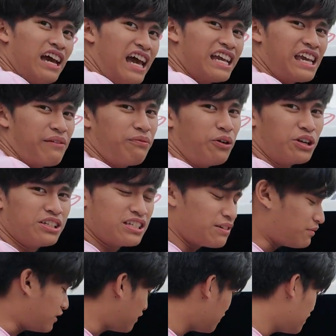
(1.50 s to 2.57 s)

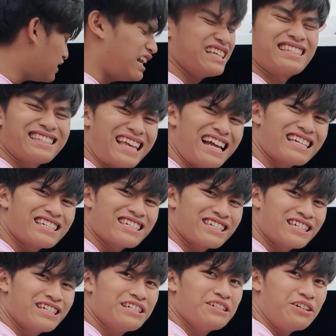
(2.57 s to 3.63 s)
AK-47, a stash
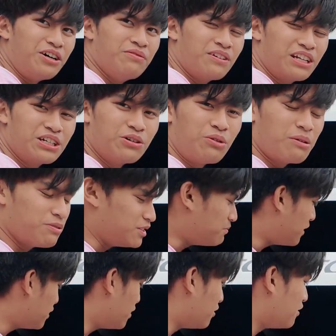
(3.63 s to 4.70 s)
of illegal weapons,
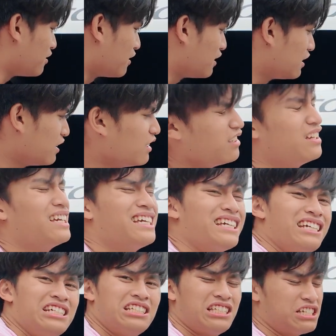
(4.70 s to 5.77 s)
but no.
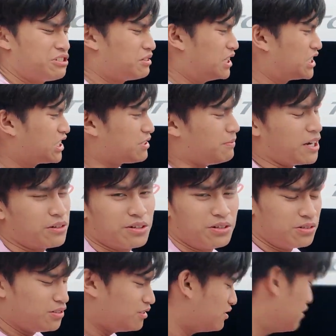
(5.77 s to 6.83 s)
It's literally just my grill.